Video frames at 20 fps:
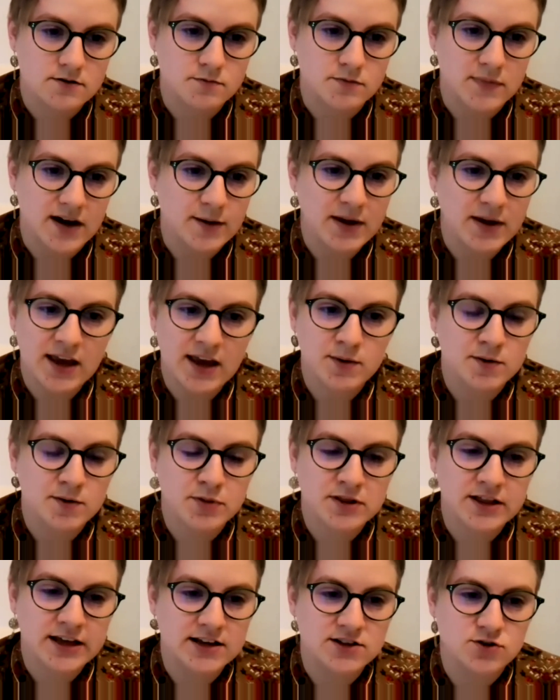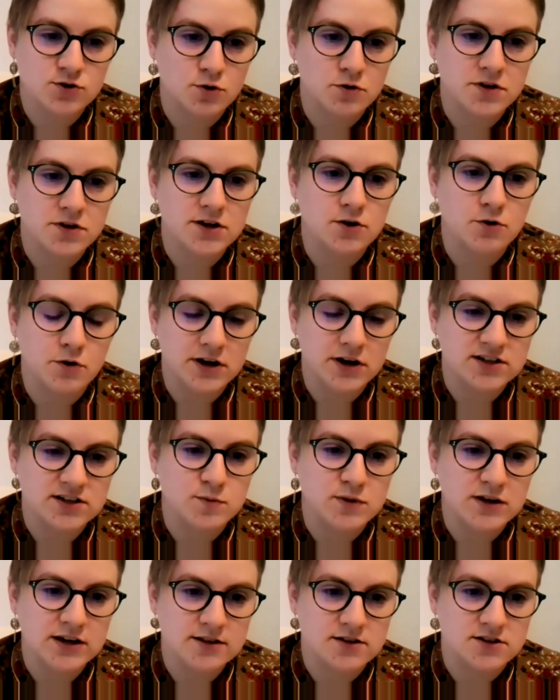My payment plan is only going to
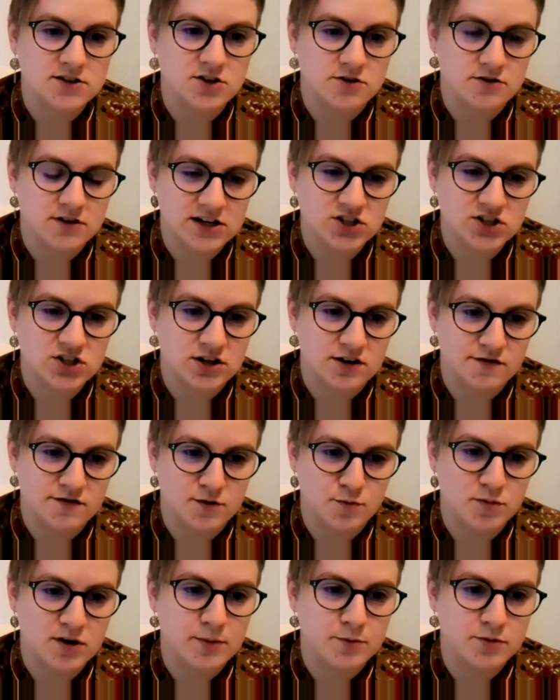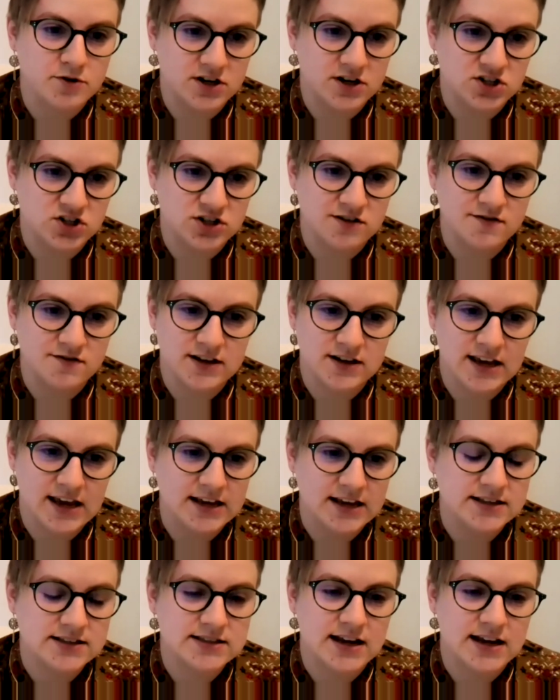be the duration of the preparation of the
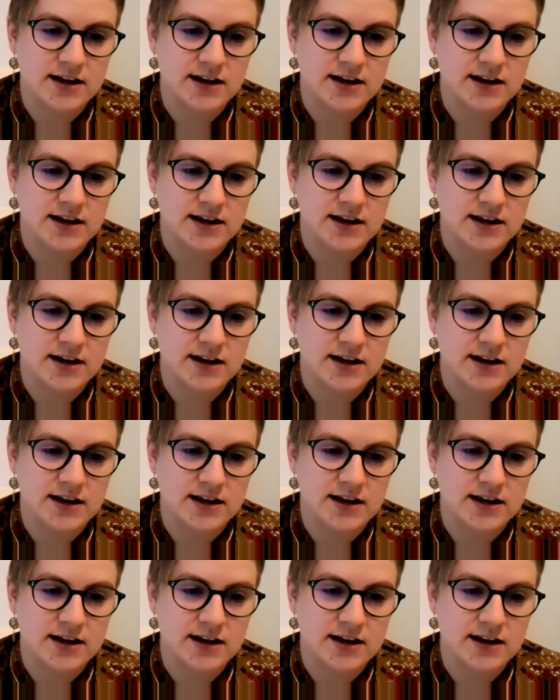case.